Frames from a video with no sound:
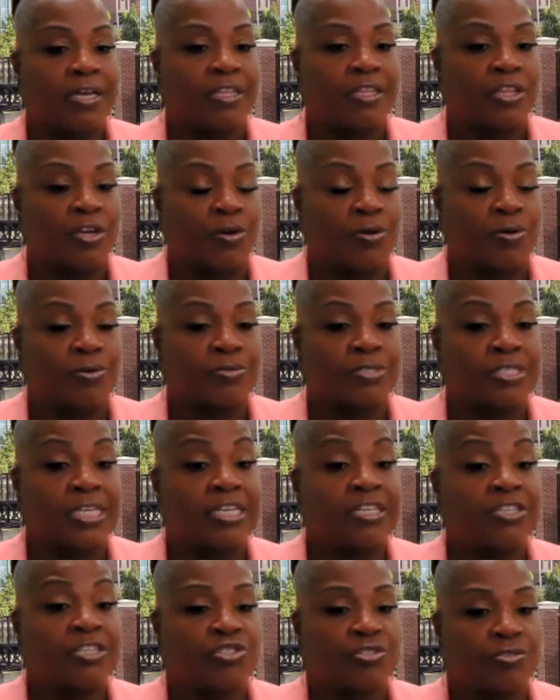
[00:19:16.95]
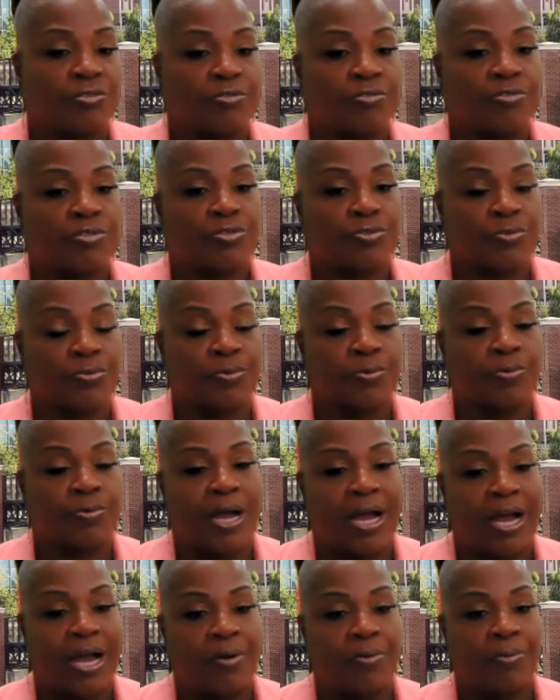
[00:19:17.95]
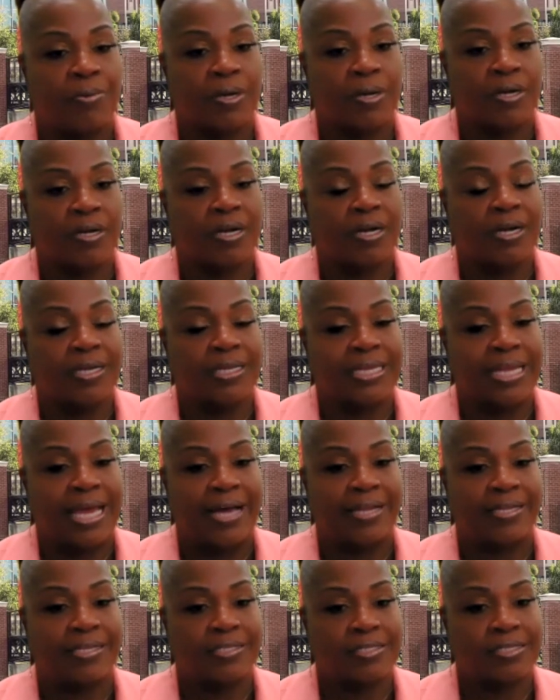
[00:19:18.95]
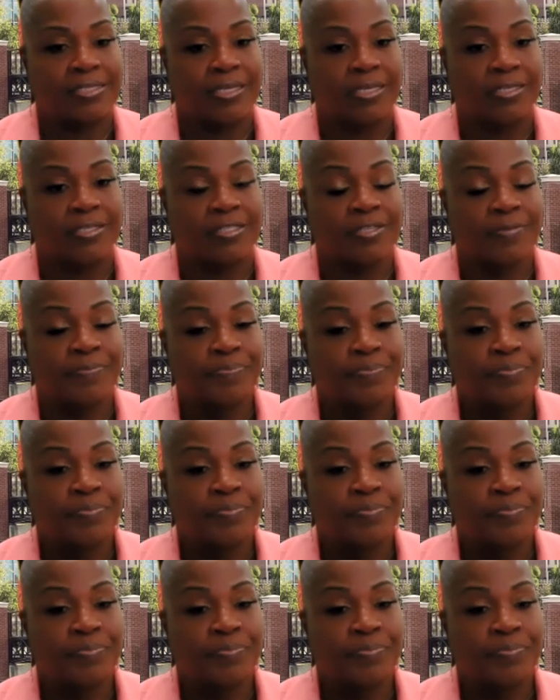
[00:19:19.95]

those issues through our analysis.